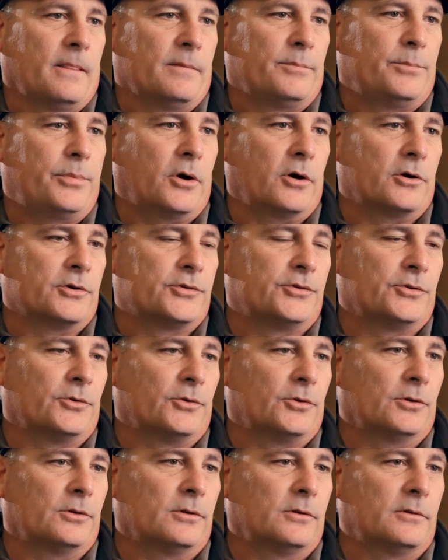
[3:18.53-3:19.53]

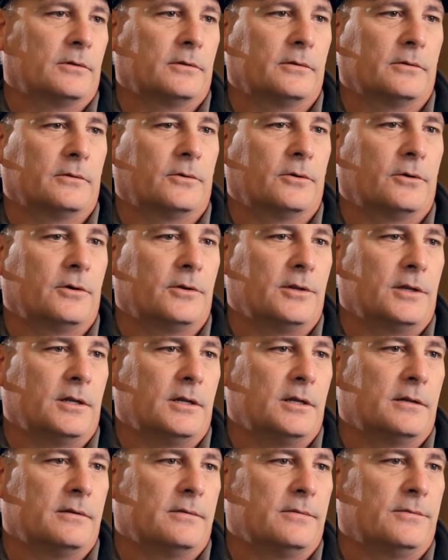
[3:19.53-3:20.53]
partial or
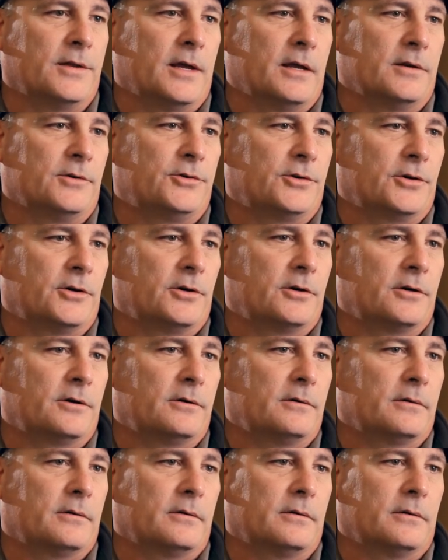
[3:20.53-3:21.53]
the
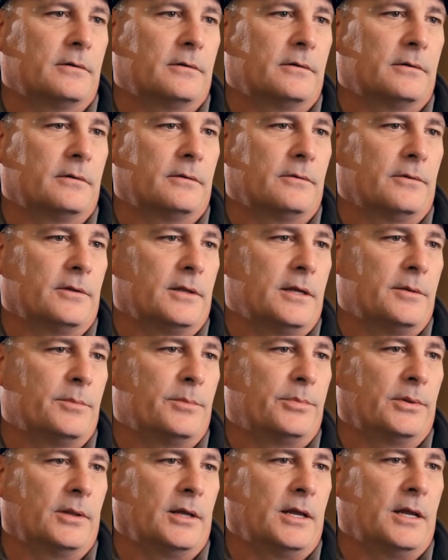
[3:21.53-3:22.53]
denture or the
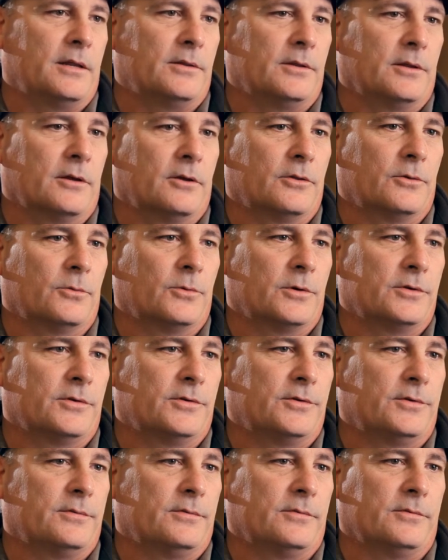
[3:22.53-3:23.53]
implant, and the other
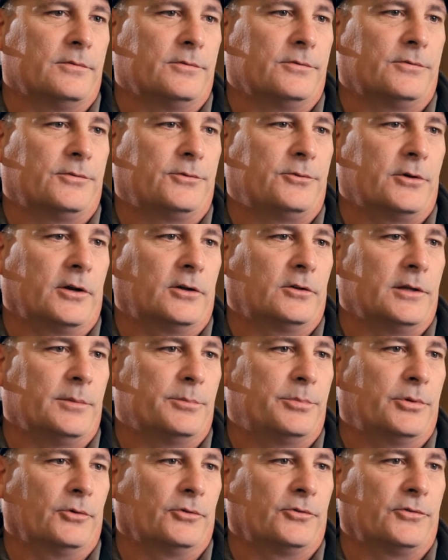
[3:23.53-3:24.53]
one strictly
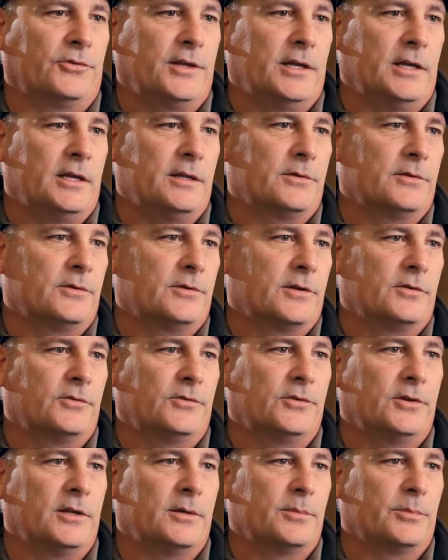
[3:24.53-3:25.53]
pulls teeth and
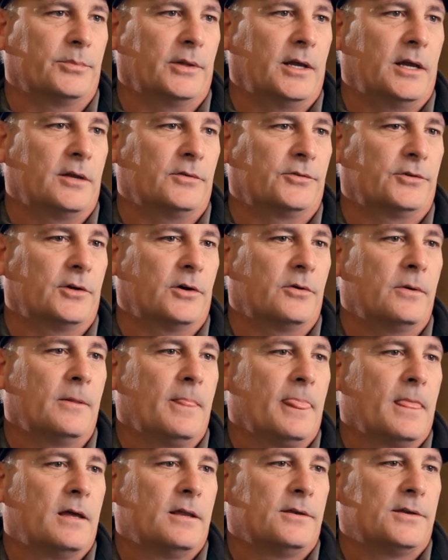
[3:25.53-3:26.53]
does the implant. So
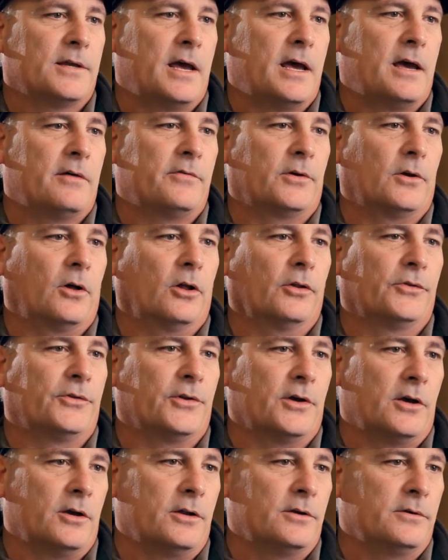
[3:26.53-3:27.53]
to have it all
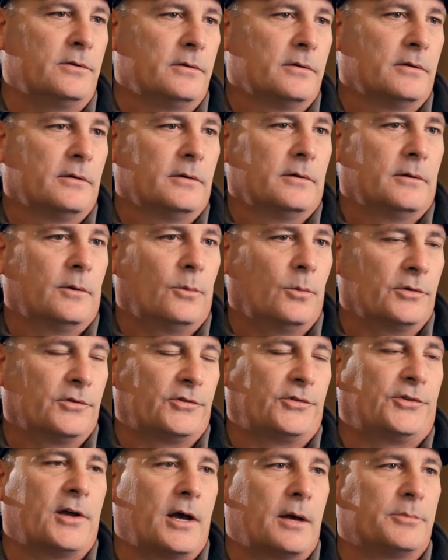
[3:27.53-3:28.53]
done,
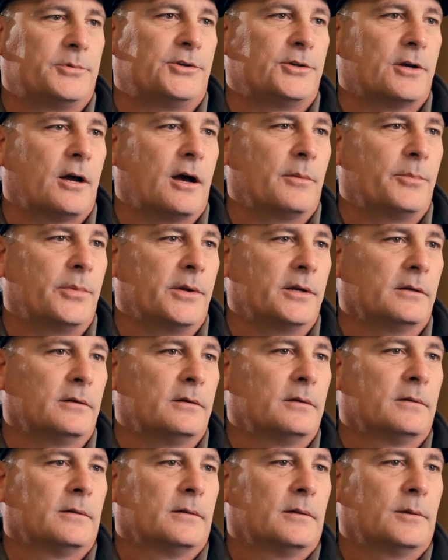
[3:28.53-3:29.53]
one-stop
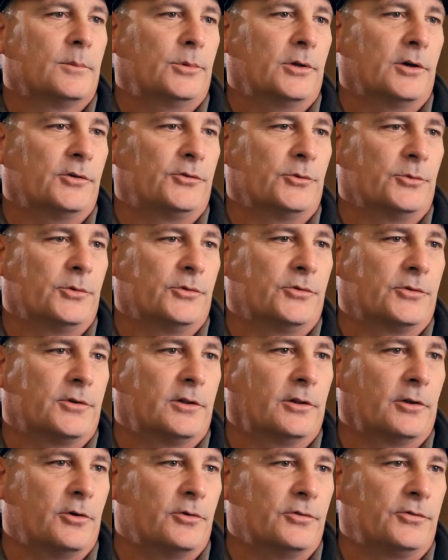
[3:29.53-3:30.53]
shopping, plus it was
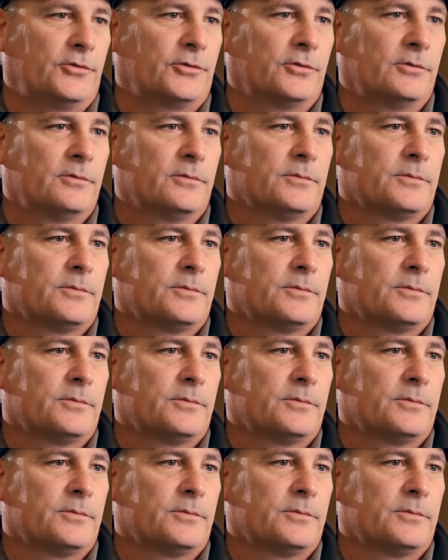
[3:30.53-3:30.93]
close,